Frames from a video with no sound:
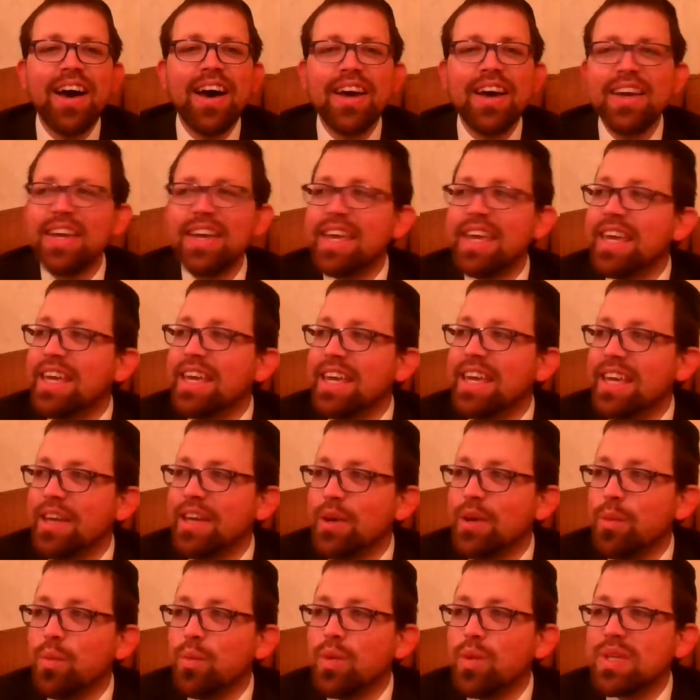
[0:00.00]
he
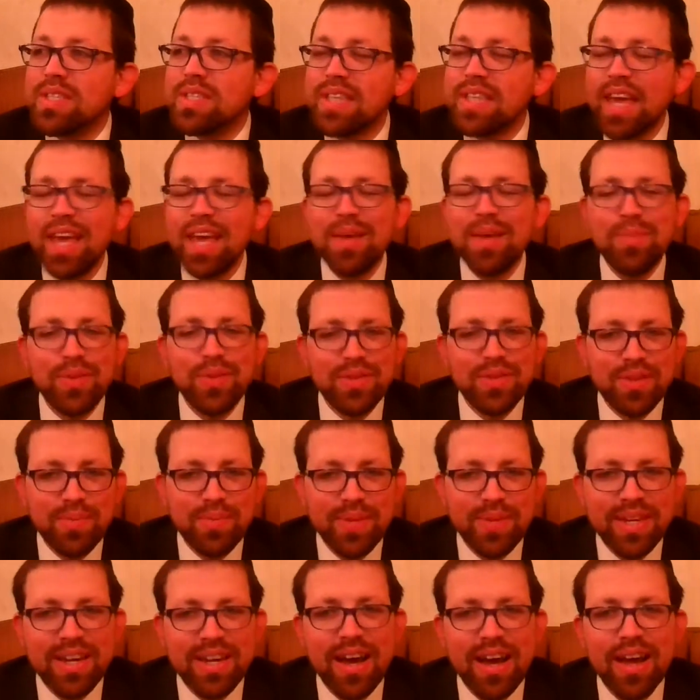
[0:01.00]
was able to
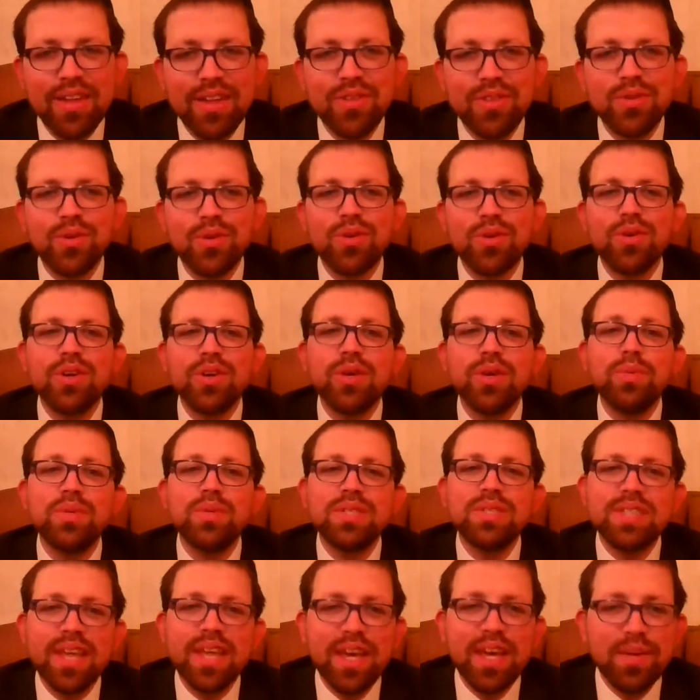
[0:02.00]
be kind to her. He
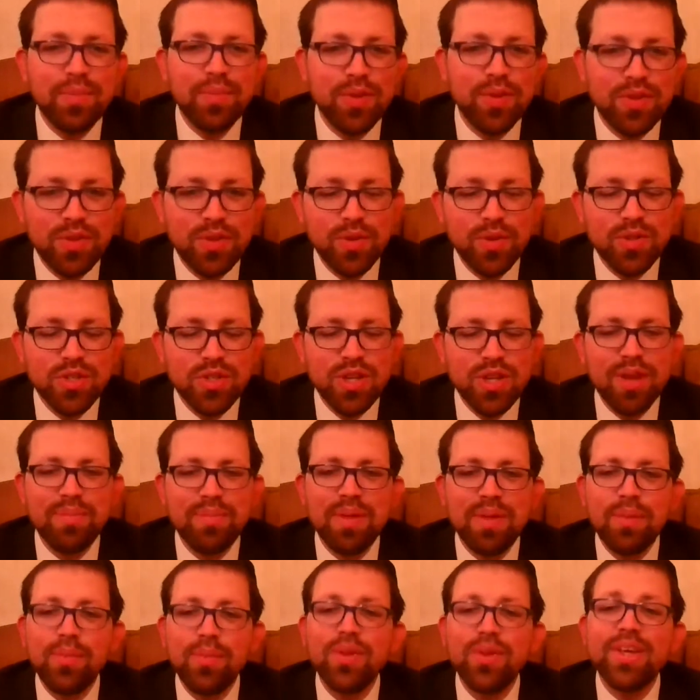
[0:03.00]
was able to stop
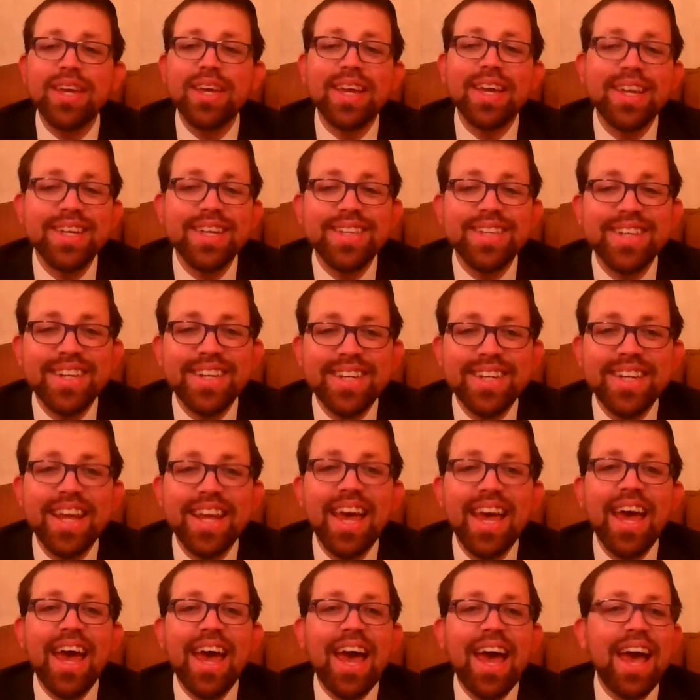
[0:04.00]
that bullying, and he didn't.
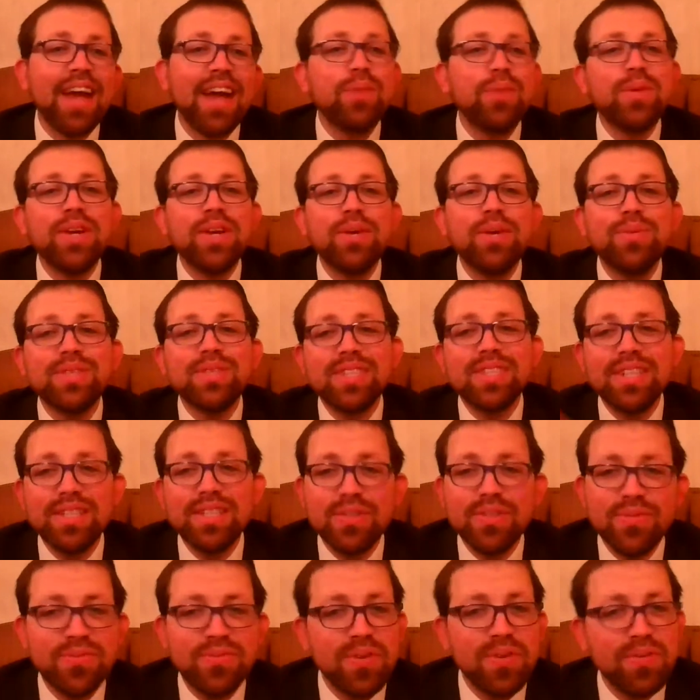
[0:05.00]
And when he was in
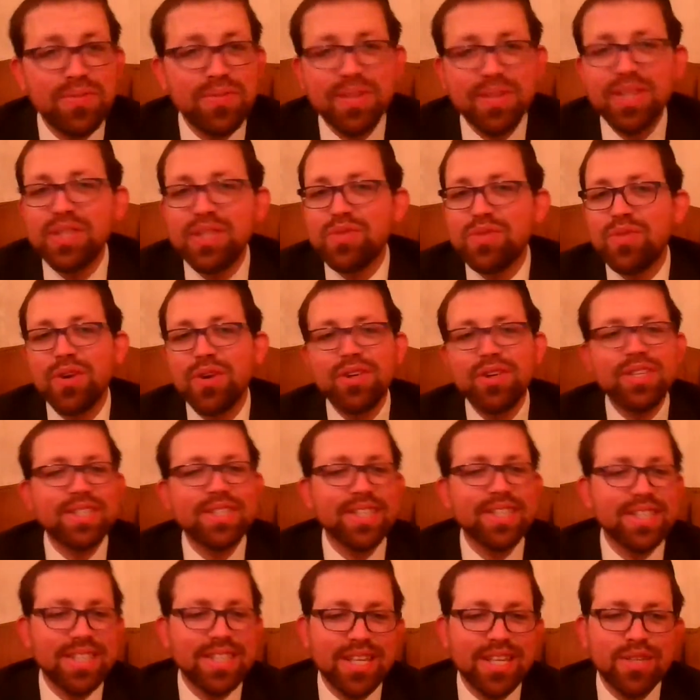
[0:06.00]
his 50s, very
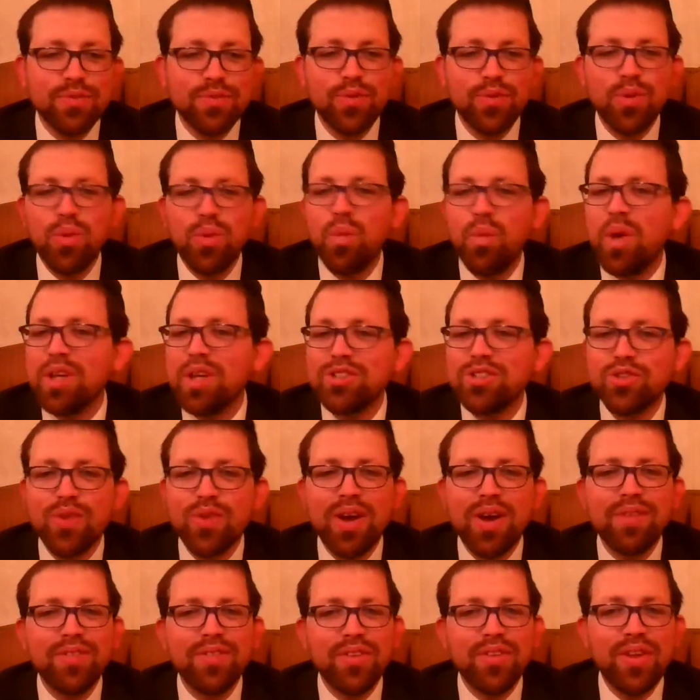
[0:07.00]
successful, well
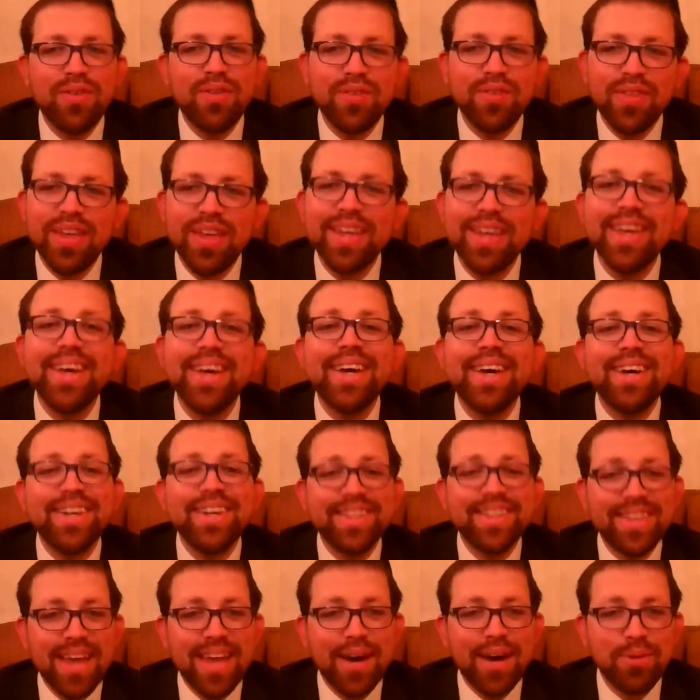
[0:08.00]
traveled, everything,
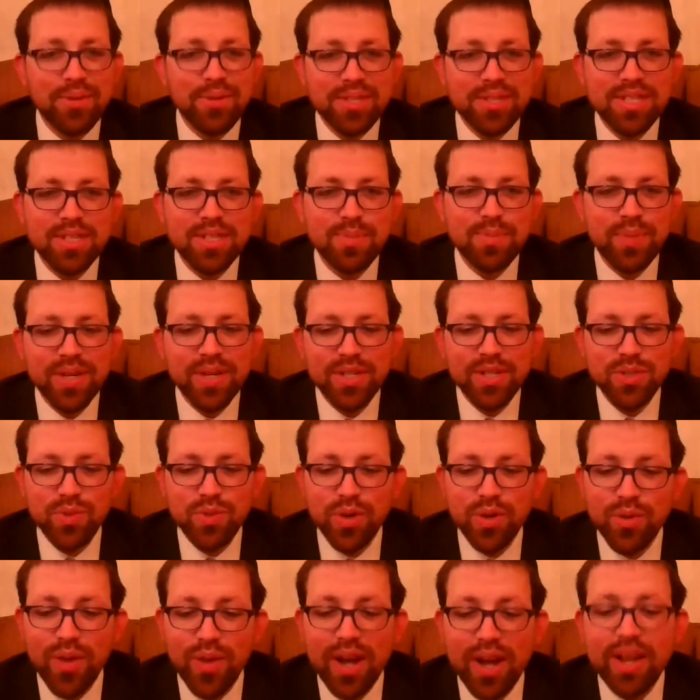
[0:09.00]
that was his biggest
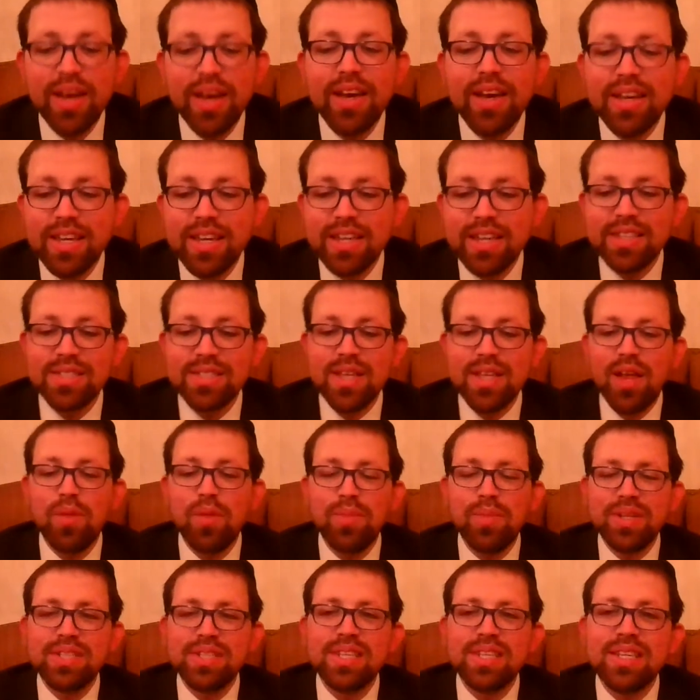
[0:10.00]
regret. King
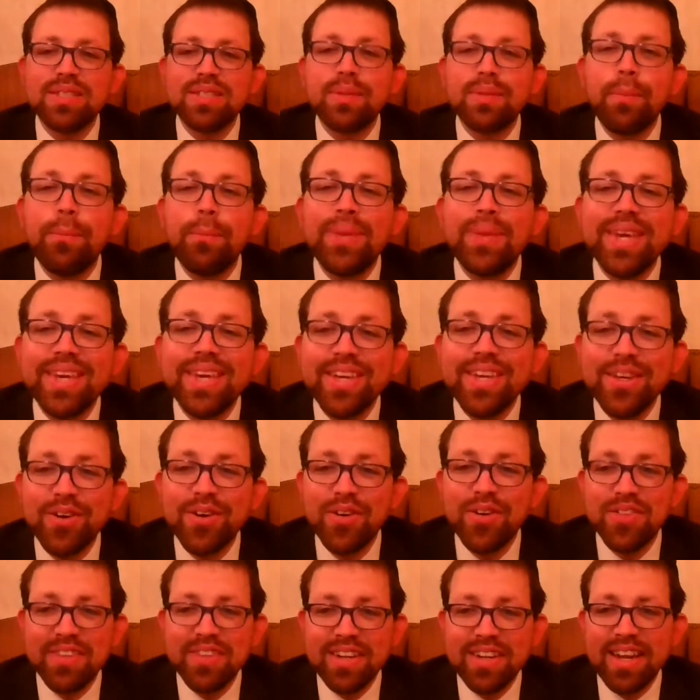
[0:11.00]
Solomon says,
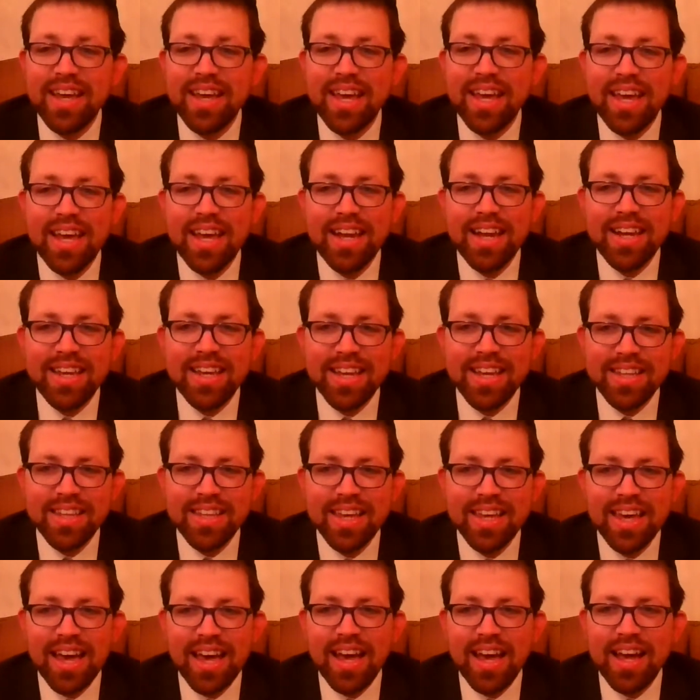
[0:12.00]
"Bihiyot le'el
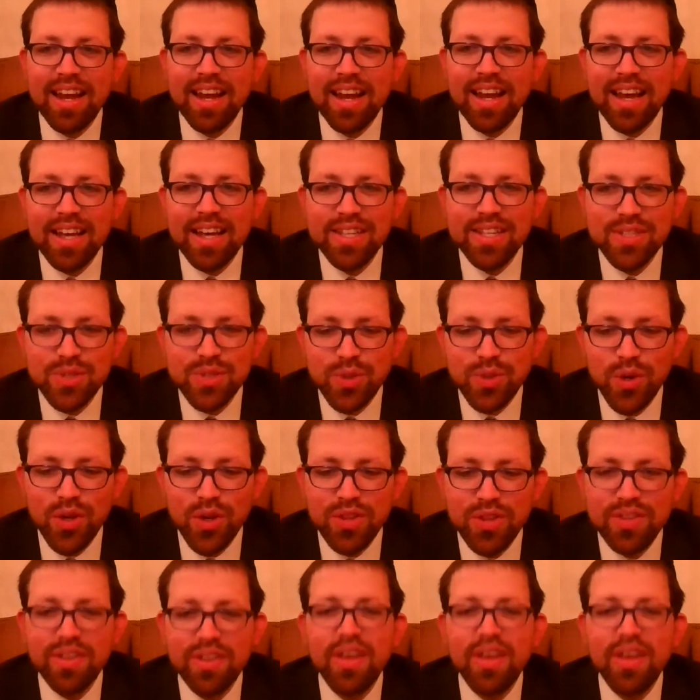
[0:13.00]
yadcha la'asot."